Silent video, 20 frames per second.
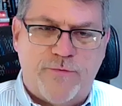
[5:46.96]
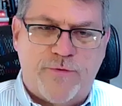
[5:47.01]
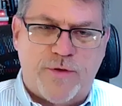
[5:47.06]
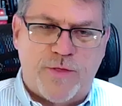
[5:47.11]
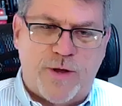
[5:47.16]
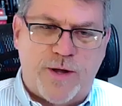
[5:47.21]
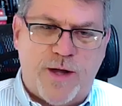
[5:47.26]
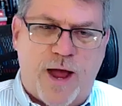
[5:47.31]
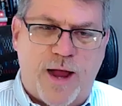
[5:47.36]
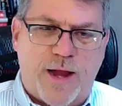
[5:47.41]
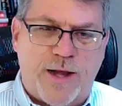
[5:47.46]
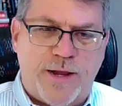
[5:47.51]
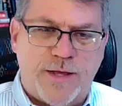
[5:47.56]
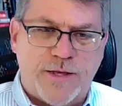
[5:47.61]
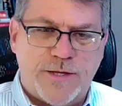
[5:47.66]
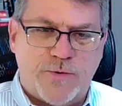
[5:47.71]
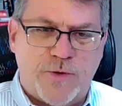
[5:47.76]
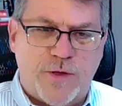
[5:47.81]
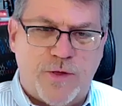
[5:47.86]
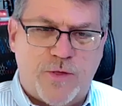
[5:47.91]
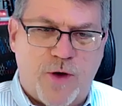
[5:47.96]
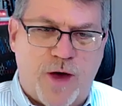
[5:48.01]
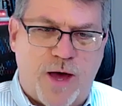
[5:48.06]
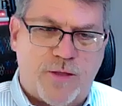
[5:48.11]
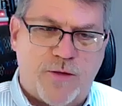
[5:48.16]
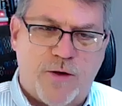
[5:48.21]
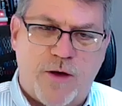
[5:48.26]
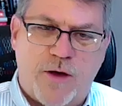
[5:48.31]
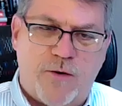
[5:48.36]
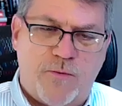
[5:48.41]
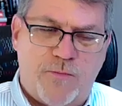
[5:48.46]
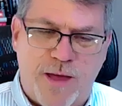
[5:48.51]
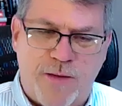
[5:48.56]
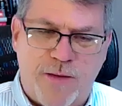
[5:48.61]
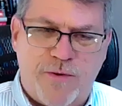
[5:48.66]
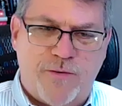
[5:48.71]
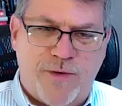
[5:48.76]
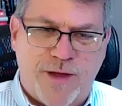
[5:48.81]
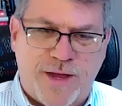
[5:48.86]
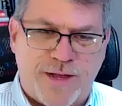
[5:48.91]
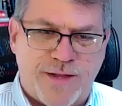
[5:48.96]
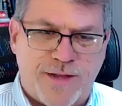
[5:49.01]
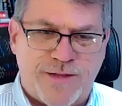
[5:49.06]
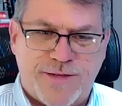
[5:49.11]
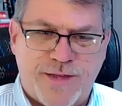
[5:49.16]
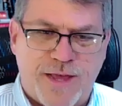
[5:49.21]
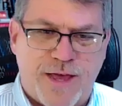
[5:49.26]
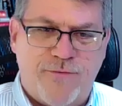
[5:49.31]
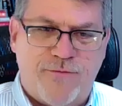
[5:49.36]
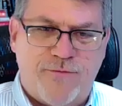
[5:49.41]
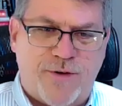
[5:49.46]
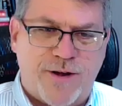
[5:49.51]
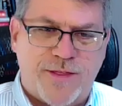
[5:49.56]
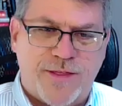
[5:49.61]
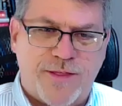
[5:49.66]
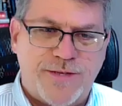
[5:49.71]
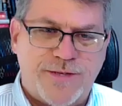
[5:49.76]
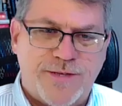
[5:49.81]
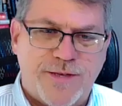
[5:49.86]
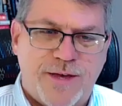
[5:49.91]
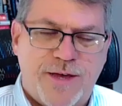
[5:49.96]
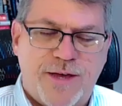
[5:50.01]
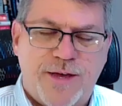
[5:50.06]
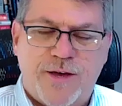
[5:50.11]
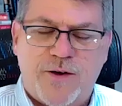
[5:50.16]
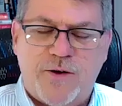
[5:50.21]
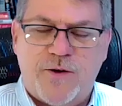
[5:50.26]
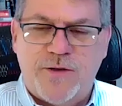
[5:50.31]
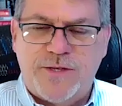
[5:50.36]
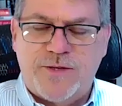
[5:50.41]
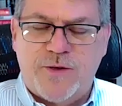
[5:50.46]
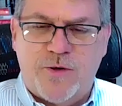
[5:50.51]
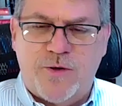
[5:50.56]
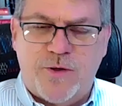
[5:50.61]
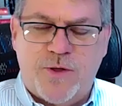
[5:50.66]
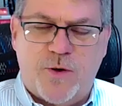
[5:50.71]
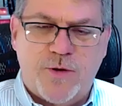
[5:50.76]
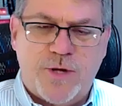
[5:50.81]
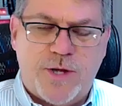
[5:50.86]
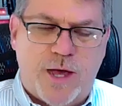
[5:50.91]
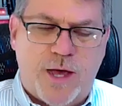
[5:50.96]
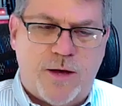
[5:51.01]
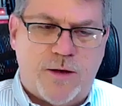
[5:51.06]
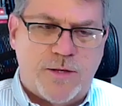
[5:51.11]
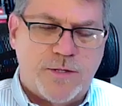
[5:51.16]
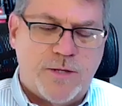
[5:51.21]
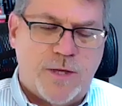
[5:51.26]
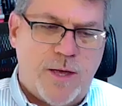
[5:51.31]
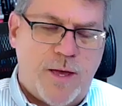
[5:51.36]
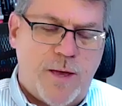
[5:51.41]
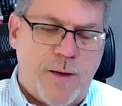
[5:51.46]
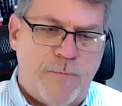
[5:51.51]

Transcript: in the 90s and we thought, oh, maybe we can save one of these old hotels.